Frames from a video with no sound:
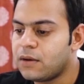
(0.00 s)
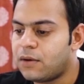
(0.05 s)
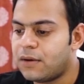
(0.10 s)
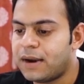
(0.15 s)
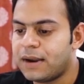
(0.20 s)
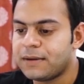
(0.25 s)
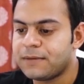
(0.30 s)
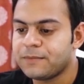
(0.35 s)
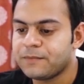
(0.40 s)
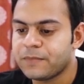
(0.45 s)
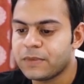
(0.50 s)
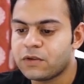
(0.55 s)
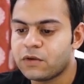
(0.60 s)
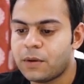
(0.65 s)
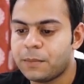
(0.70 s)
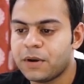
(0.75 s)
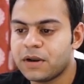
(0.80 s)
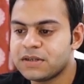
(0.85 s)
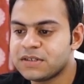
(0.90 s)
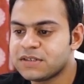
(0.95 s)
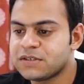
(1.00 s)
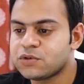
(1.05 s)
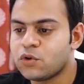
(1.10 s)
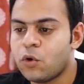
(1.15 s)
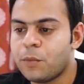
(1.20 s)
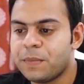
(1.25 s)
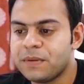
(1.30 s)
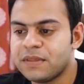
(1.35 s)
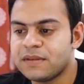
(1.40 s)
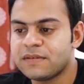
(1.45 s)
Alright, so I'm gonna just
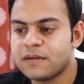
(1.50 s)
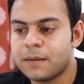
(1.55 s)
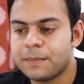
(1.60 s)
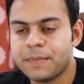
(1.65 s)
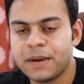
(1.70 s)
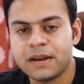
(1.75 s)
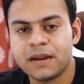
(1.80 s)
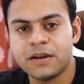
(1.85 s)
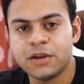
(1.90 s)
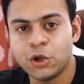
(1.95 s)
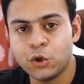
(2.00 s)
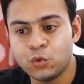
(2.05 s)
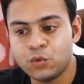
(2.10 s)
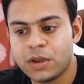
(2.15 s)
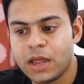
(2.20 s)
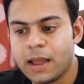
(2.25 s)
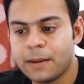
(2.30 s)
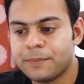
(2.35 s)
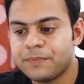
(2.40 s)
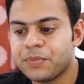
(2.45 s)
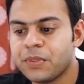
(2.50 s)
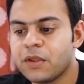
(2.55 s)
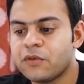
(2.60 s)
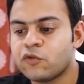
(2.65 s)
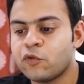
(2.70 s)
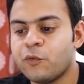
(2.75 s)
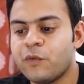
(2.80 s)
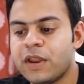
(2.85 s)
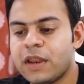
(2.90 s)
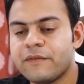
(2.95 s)
open this up in a new tab.
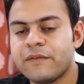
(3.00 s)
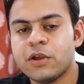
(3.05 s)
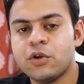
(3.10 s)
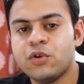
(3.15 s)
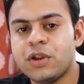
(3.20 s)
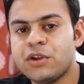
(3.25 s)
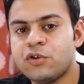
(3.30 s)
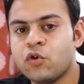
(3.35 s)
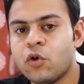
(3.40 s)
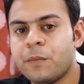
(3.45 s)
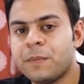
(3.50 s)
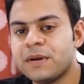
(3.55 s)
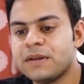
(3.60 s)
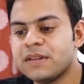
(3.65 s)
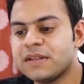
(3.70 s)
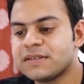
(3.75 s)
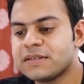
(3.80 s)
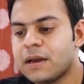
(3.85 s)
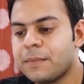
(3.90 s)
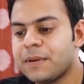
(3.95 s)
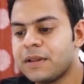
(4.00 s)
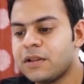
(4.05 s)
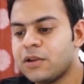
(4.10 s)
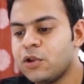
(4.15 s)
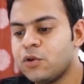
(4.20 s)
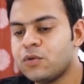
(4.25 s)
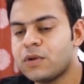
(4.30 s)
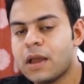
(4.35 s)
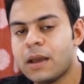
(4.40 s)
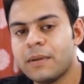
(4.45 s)
So whenever you need to open this up in a
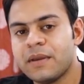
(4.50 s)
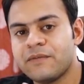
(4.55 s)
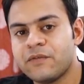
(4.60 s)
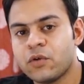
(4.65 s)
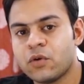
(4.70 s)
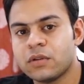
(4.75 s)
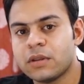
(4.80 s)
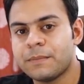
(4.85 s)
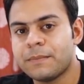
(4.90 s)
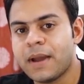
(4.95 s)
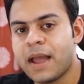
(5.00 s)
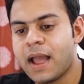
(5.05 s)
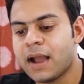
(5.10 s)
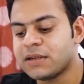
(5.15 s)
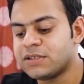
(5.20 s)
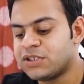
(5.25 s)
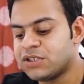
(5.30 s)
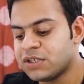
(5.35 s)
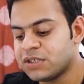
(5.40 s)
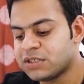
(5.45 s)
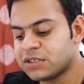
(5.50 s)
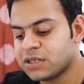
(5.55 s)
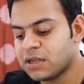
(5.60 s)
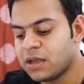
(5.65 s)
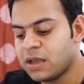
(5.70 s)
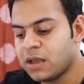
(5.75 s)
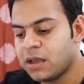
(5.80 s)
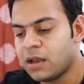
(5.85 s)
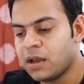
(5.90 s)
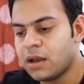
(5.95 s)
new tab, if you're on the Mac, just
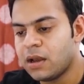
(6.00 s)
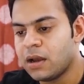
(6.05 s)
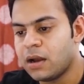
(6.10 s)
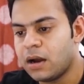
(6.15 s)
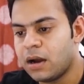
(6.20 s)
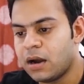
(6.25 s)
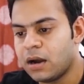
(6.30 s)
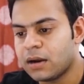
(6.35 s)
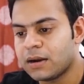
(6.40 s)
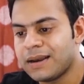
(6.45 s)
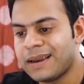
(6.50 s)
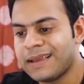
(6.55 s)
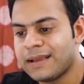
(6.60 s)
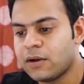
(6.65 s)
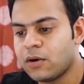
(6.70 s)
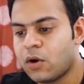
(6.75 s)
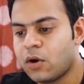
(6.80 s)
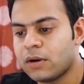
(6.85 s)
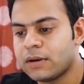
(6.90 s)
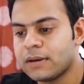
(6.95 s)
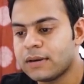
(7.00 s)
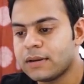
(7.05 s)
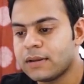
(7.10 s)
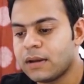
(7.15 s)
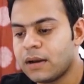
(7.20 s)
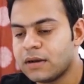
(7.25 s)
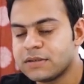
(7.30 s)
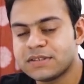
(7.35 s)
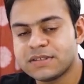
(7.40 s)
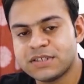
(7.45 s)
click
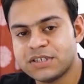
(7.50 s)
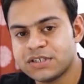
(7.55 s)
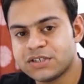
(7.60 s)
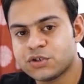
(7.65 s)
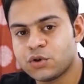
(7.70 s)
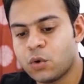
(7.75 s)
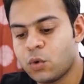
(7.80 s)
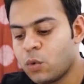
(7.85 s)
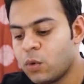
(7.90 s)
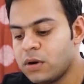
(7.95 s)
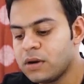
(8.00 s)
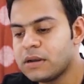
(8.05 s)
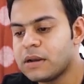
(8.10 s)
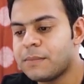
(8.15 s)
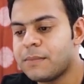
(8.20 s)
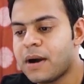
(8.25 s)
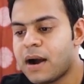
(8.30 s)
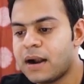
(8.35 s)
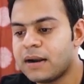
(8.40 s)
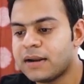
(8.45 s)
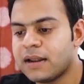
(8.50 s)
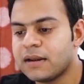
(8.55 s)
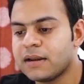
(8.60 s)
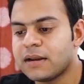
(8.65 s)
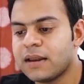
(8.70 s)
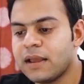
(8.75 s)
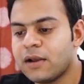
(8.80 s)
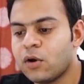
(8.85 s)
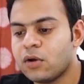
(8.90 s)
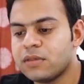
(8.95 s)
on, just hold command
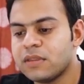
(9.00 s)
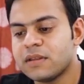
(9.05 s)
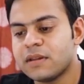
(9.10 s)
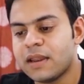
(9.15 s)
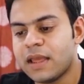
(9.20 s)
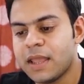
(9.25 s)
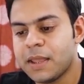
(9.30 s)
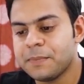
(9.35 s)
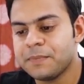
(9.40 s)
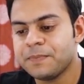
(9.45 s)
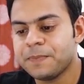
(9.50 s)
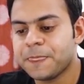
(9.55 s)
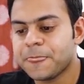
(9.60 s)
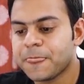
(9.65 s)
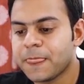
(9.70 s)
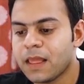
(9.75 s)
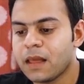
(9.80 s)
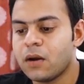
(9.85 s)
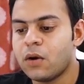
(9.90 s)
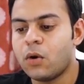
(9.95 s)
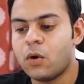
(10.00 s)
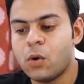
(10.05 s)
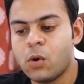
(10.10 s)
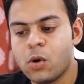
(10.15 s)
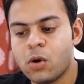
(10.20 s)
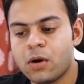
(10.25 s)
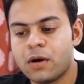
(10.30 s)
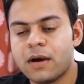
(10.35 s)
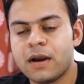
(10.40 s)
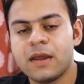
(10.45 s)
and click on the name,
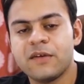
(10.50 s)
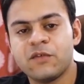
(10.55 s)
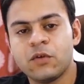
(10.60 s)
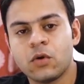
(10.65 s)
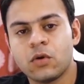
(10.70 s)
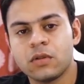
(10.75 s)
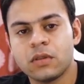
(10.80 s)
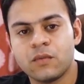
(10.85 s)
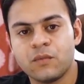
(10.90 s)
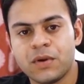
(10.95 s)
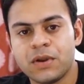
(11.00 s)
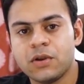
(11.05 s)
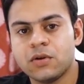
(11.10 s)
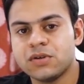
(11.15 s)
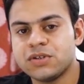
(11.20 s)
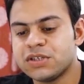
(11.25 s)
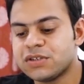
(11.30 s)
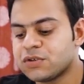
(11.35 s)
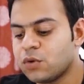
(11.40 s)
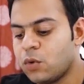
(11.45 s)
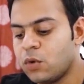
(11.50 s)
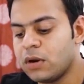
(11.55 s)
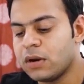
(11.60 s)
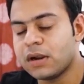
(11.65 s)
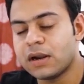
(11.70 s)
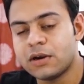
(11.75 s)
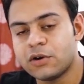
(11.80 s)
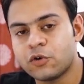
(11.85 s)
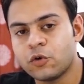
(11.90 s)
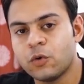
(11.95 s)
or if you're on the window, just
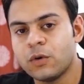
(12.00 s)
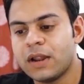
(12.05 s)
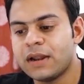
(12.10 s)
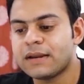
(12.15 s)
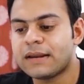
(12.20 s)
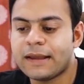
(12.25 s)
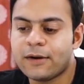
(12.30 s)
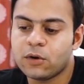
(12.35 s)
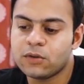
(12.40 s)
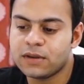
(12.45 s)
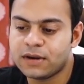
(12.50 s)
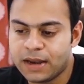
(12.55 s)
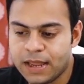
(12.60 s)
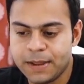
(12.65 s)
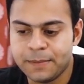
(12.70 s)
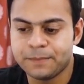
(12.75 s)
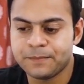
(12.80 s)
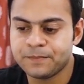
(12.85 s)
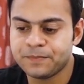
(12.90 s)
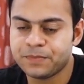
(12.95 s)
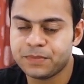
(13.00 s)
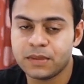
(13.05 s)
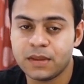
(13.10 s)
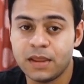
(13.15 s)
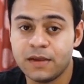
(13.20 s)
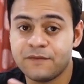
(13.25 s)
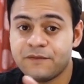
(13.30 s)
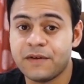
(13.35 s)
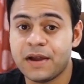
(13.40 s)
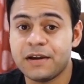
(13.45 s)
hold control and click on the name,
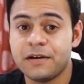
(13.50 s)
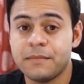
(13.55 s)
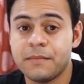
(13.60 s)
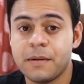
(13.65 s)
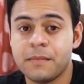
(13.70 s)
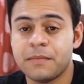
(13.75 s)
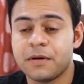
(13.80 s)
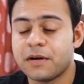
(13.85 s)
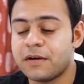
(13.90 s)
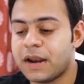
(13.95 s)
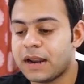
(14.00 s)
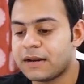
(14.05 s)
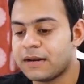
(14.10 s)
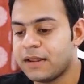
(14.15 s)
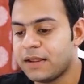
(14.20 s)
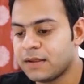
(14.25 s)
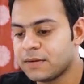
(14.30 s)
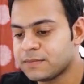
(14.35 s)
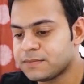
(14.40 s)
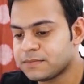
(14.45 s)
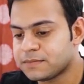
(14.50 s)
if I remember correctly.